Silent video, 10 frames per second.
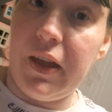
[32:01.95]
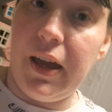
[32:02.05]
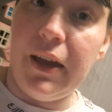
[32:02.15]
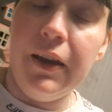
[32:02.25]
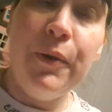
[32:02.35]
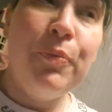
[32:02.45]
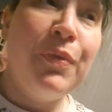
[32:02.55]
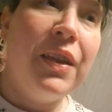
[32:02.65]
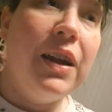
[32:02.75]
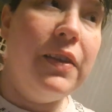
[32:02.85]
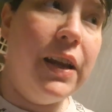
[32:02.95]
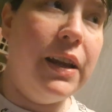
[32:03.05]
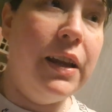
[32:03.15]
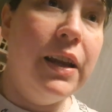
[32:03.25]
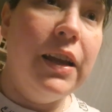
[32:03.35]
there. And
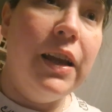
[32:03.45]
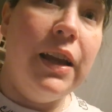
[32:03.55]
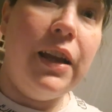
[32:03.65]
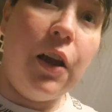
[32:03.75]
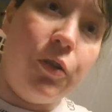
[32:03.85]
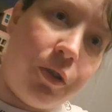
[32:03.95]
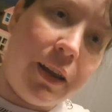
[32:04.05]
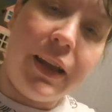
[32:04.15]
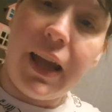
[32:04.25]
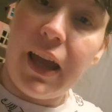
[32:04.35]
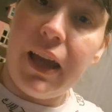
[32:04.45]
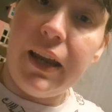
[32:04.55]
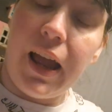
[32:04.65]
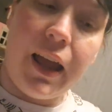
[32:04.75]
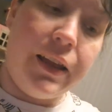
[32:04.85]
then he goes round
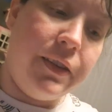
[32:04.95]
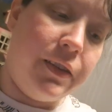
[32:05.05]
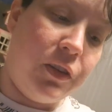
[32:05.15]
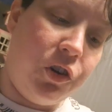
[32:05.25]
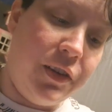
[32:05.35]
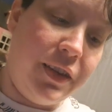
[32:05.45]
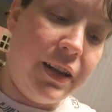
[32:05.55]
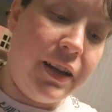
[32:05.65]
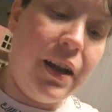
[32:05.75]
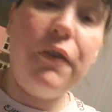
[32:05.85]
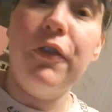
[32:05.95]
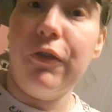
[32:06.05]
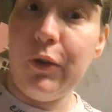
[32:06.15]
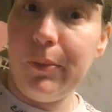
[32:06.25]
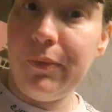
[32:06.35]
again and she's in another
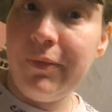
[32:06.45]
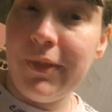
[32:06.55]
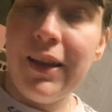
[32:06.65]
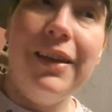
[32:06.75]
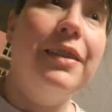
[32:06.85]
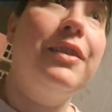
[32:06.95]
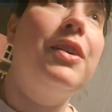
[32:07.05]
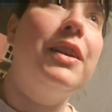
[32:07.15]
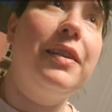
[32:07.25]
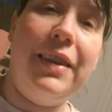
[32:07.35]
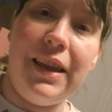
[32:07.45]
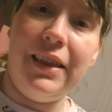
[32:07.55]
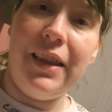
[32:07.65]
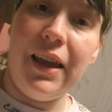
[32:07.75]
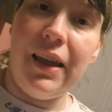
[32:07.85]
room just kind of sitting
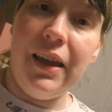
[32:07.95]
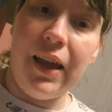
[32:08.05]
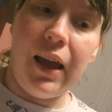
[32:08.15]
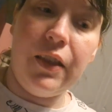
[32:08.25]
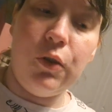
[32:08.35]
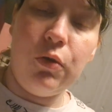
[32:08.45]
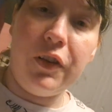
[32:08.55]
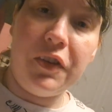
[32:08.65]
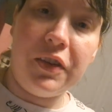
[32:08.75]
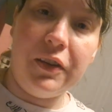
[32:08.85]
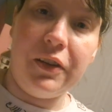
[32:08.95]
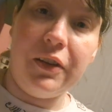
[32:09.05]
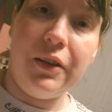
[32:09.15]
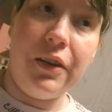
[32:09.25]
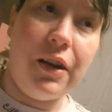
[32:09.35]
there and then all of a
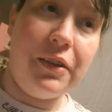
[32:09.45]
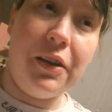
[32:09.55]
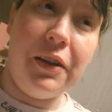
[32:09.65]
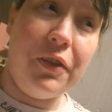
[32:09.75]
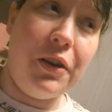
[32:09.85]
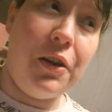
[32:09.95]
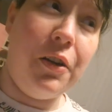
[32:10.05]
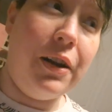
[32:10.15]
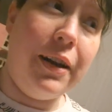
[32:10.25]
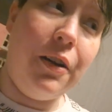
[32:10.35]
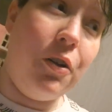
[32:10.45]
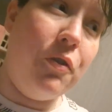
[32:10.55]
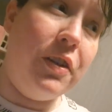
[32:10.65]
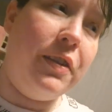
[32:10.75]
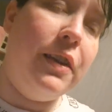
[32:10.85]
sudden i don't even know like
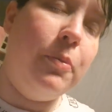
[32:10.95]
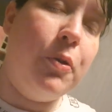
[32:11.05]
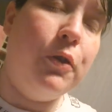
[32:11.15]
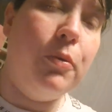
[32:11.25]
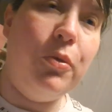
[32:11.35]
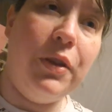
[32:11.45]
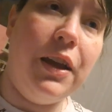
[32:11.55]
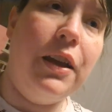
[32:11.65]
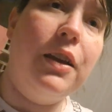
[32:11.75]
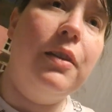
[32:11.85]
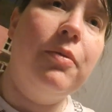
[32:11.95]
obviously it's possible that it,